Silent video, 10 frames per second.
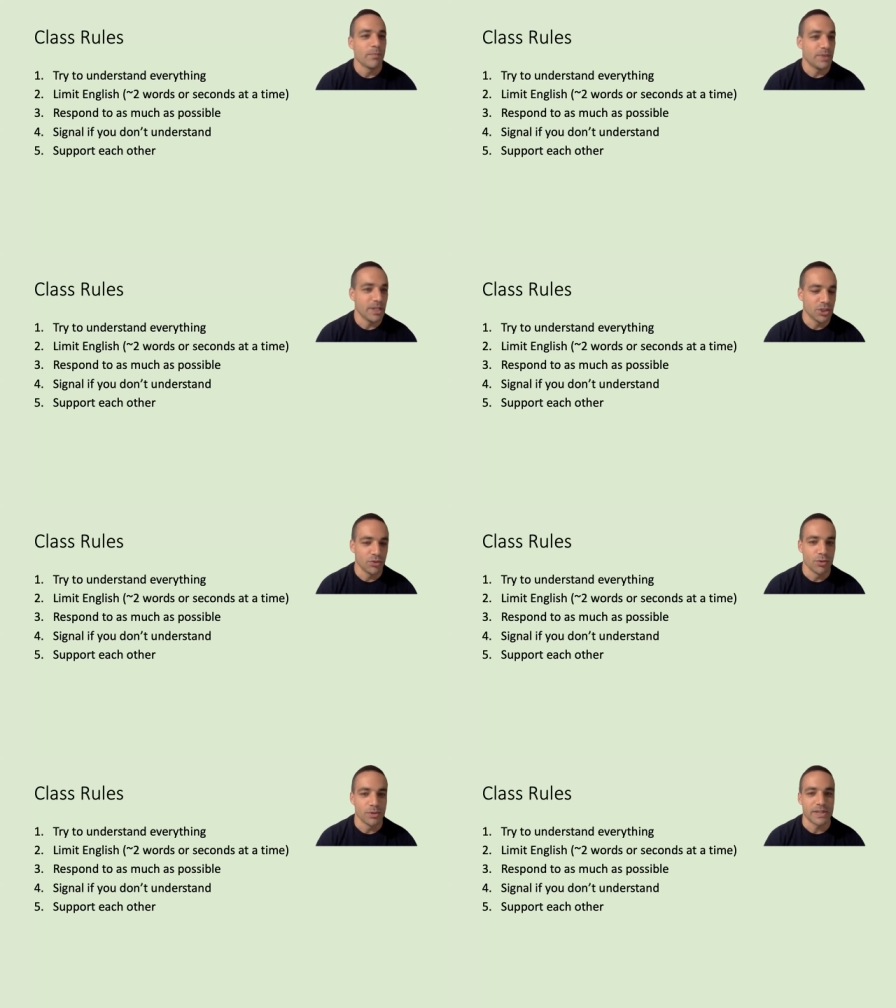These
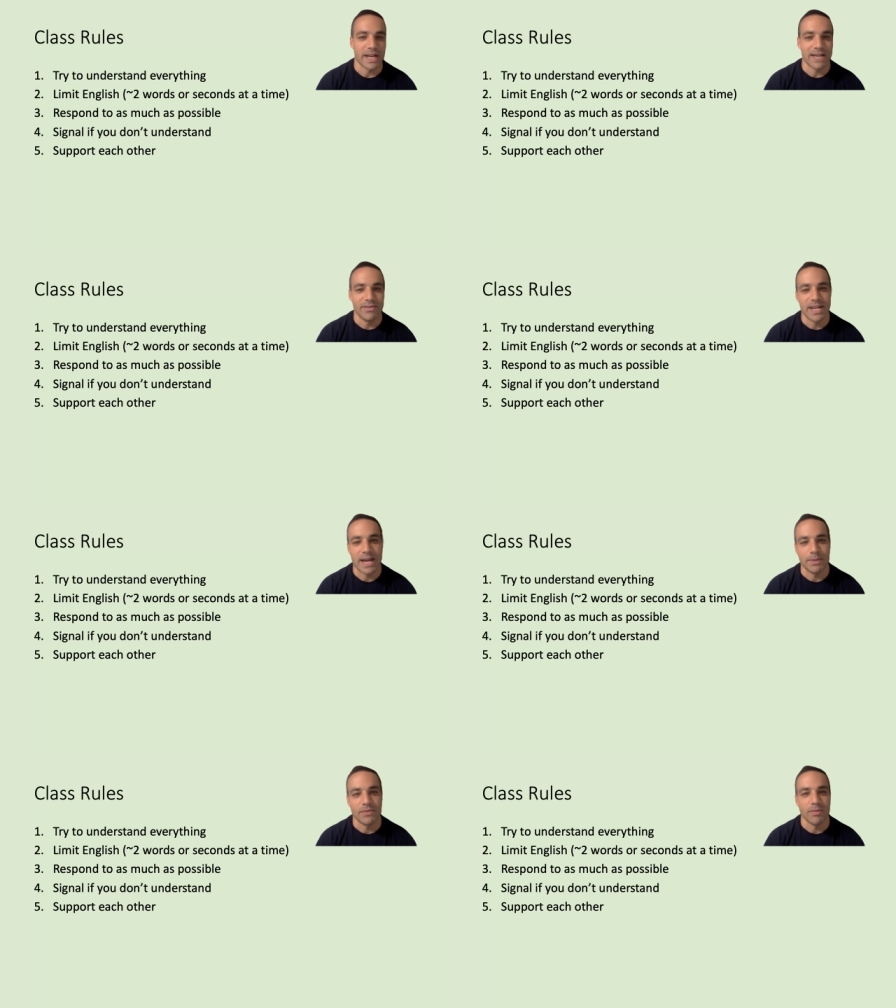are rules I've
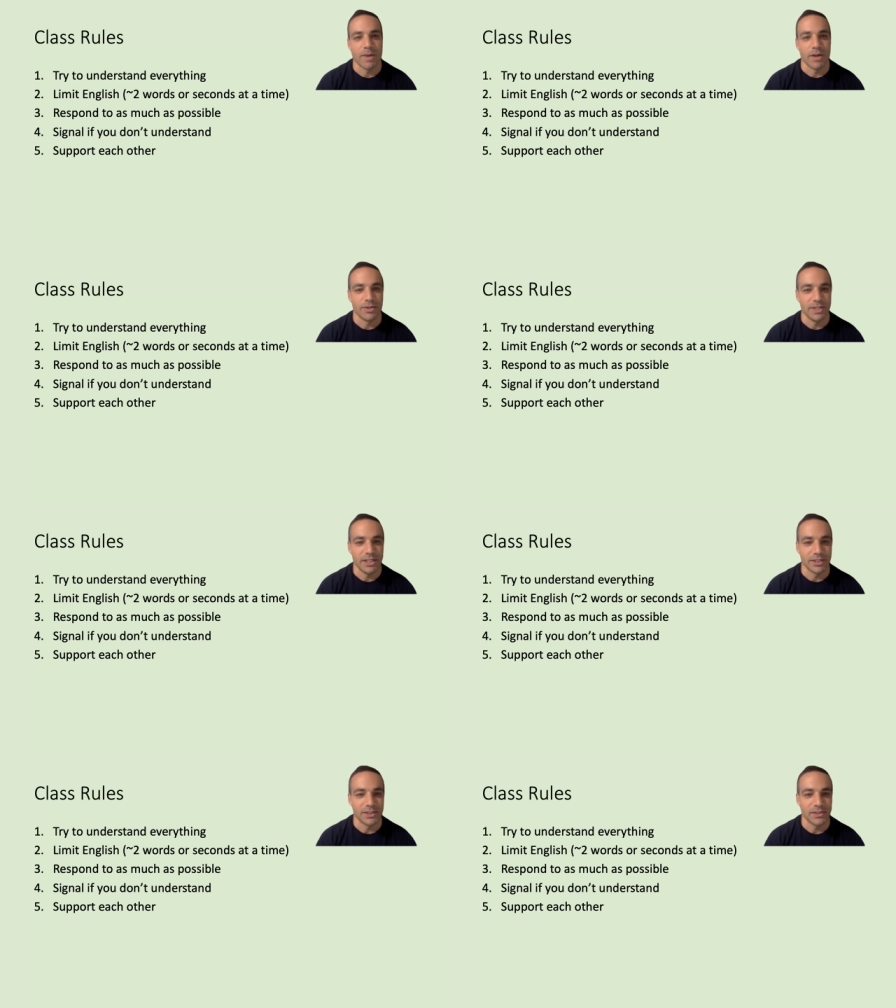adapted from other
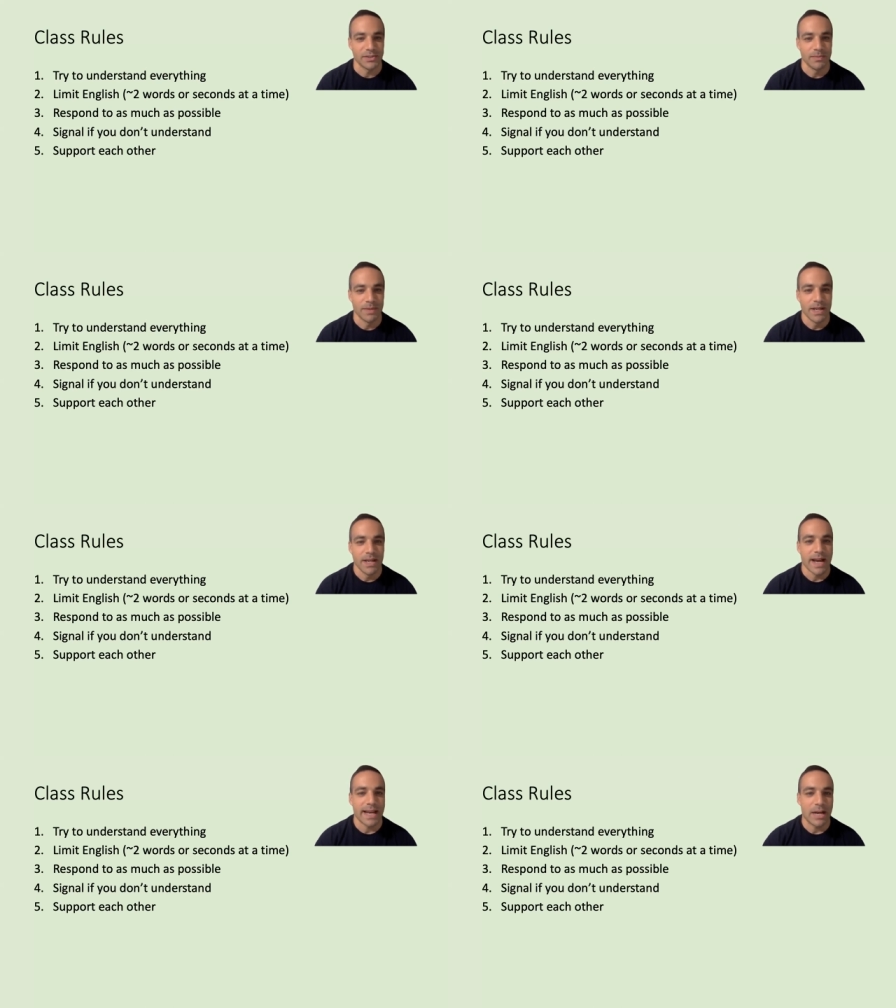teachers.
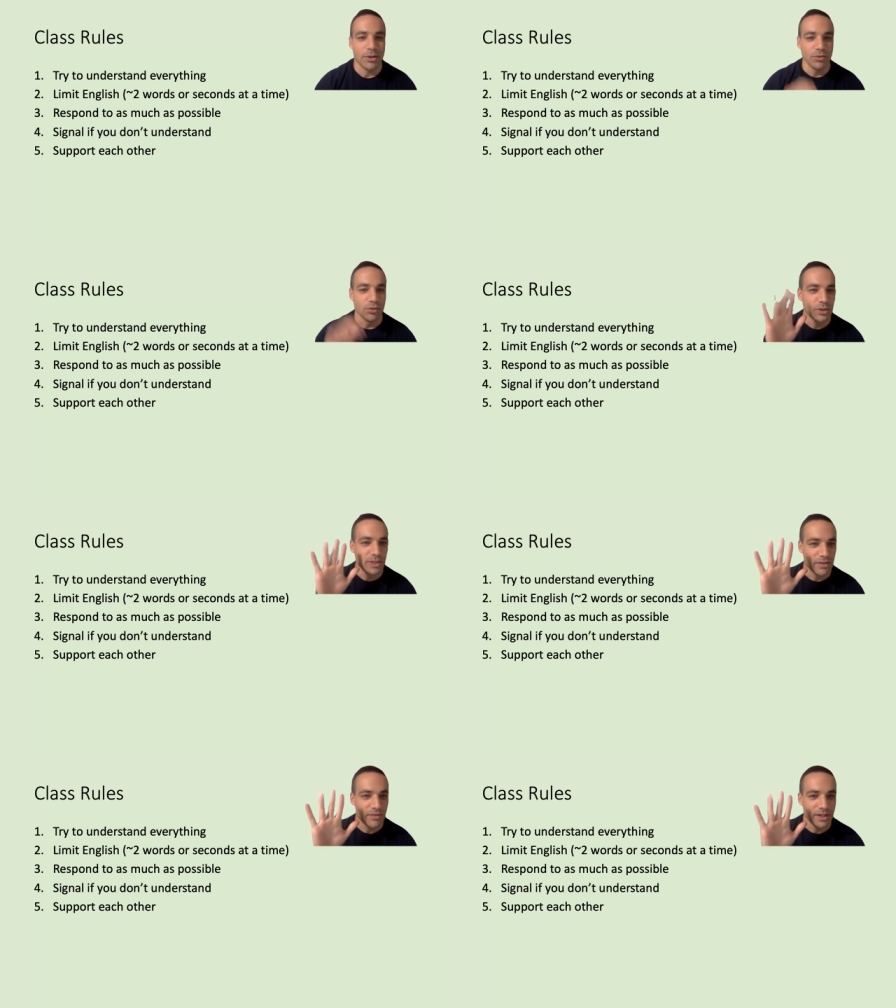I count the rules
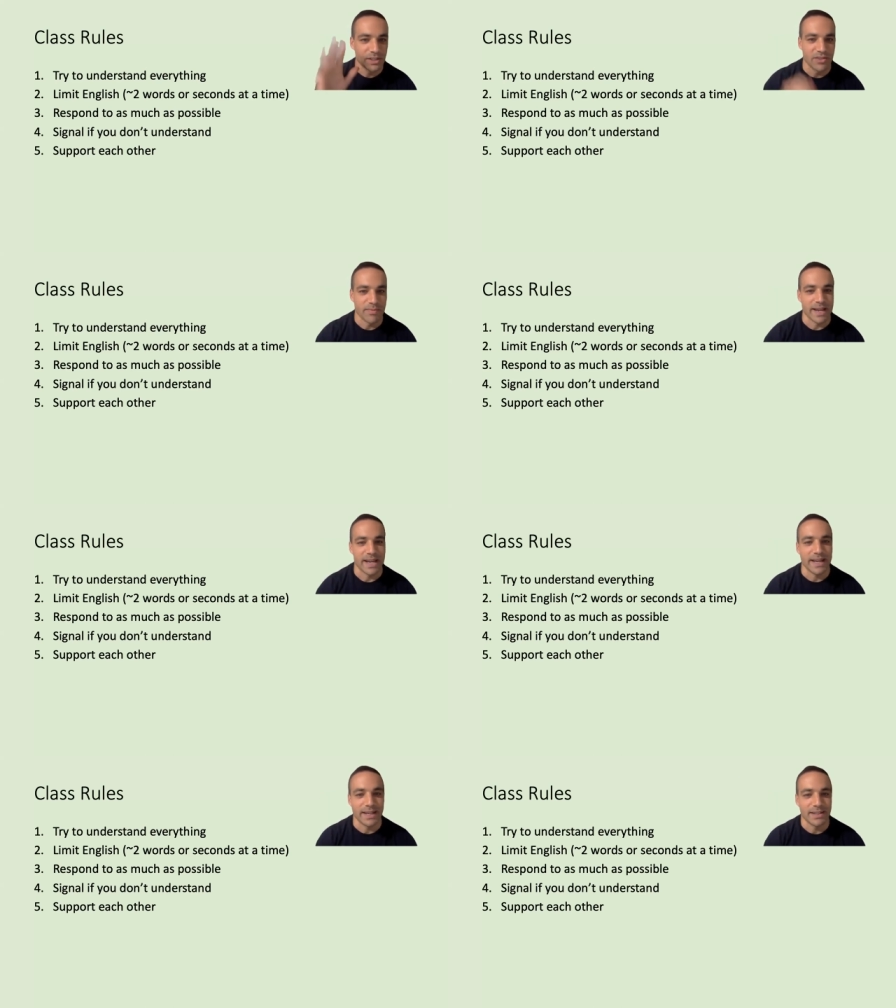on the fingers of my
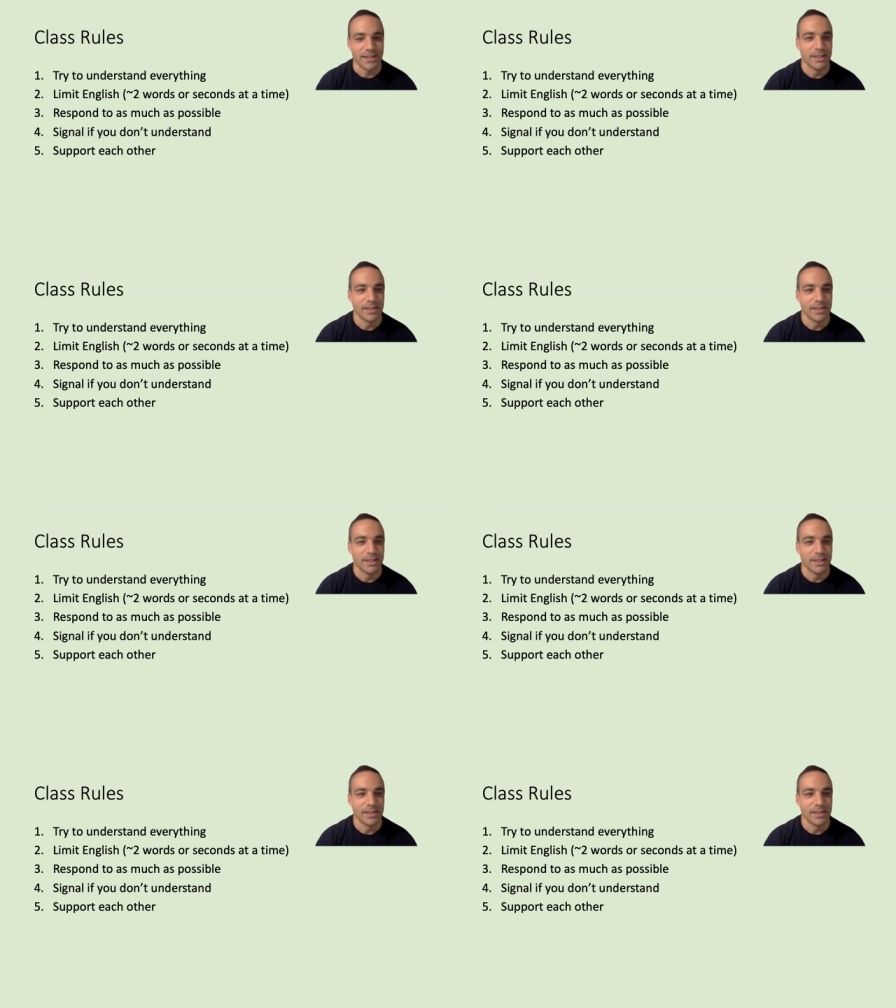hand.